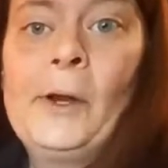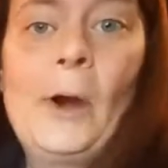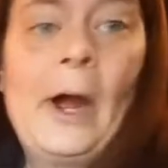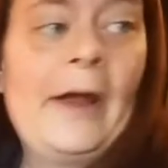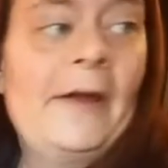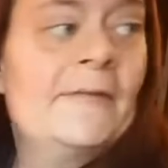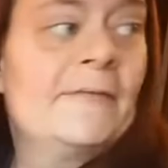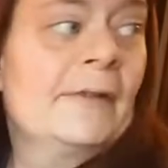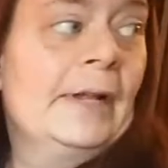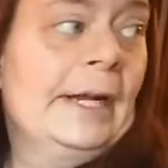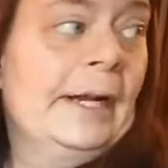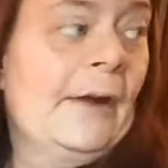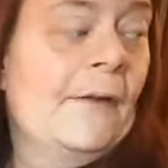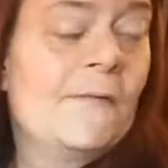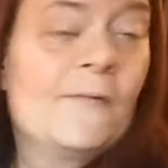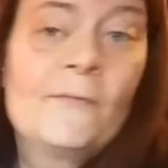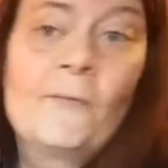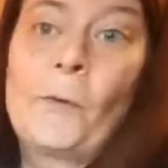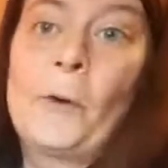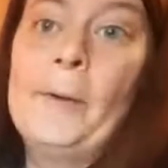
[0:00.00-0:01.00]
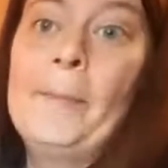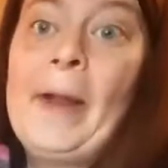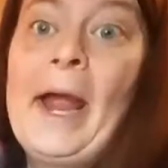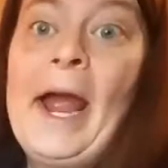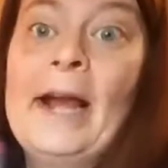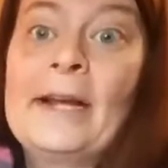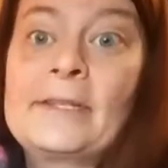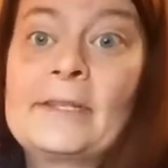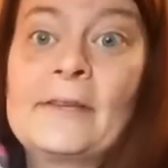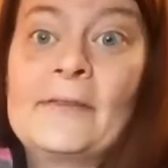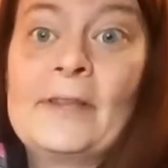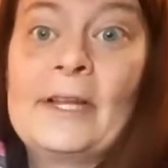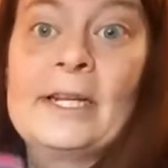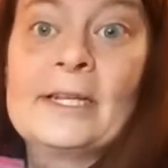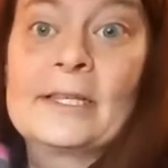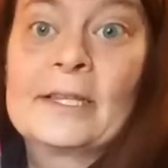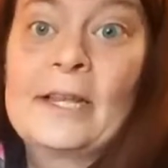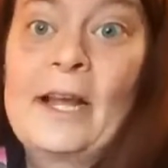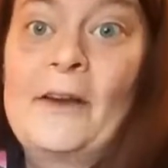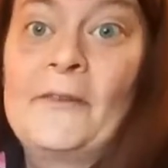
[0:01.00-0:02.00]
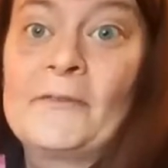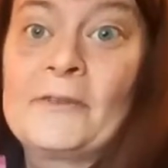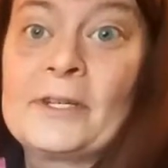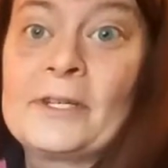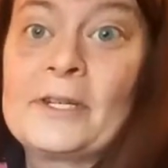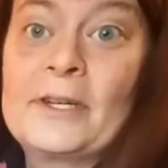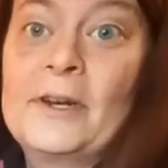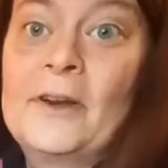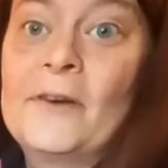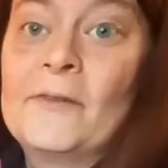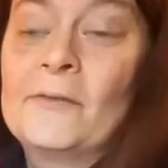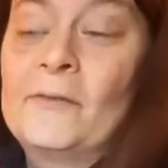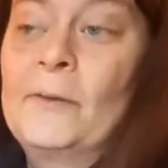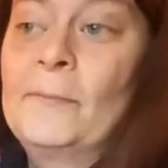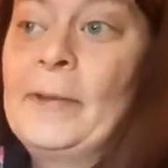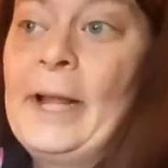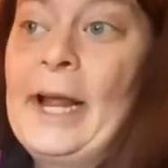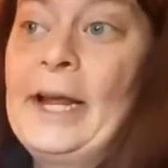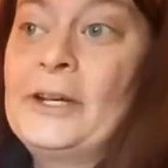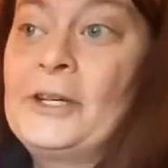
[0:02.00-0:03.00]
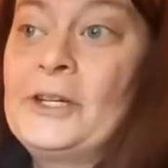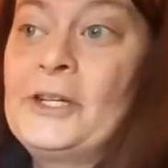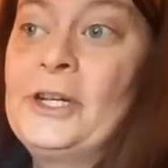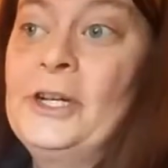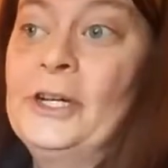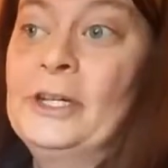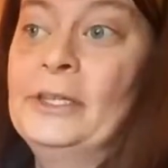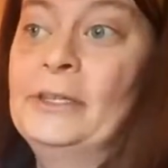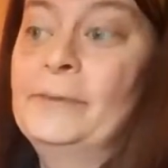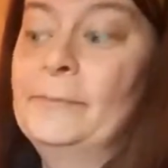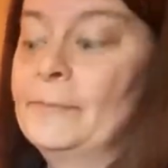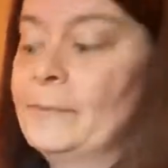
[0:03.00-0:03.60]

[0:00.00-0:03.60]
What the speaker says: I have like 4 bags of these left from last year.